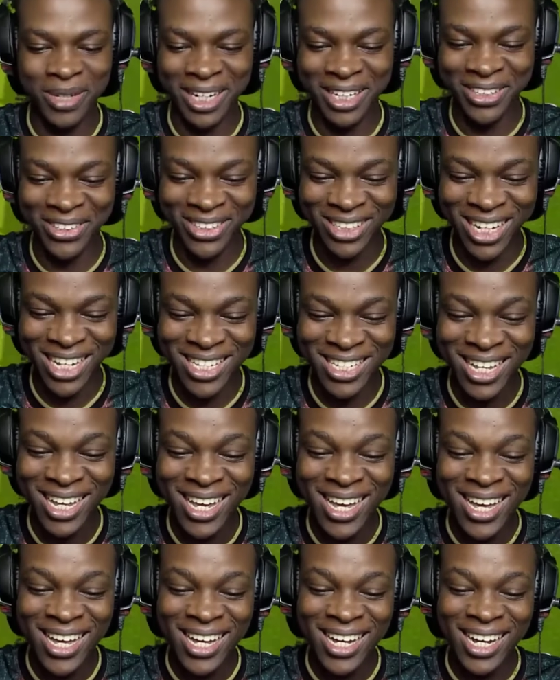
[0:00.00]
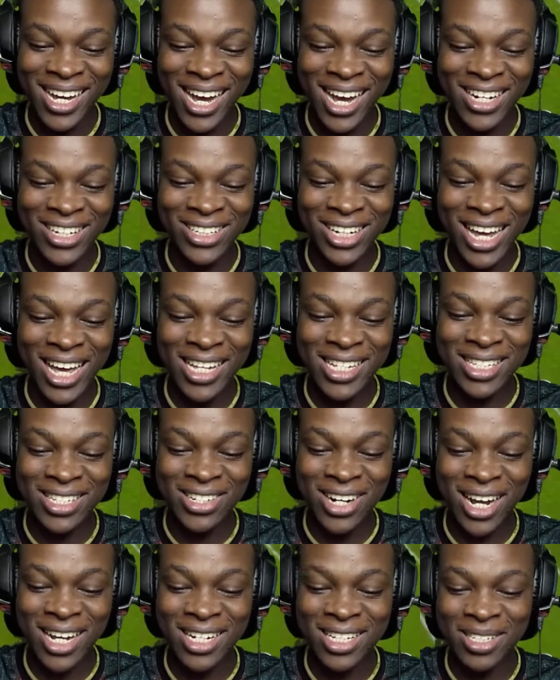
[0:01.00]
Guardiola. Guardiola has
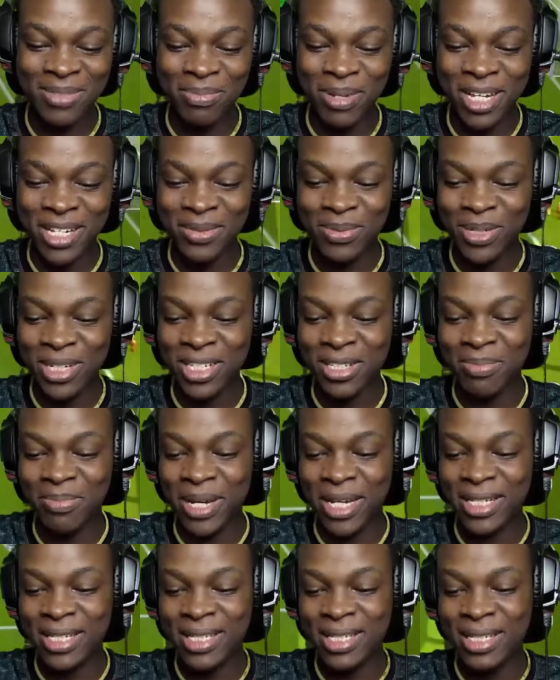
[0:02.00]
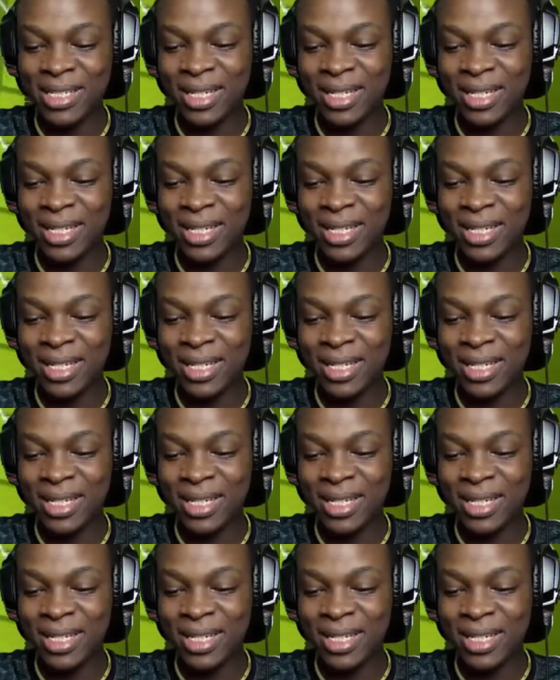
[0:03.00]
tried his best, but his best.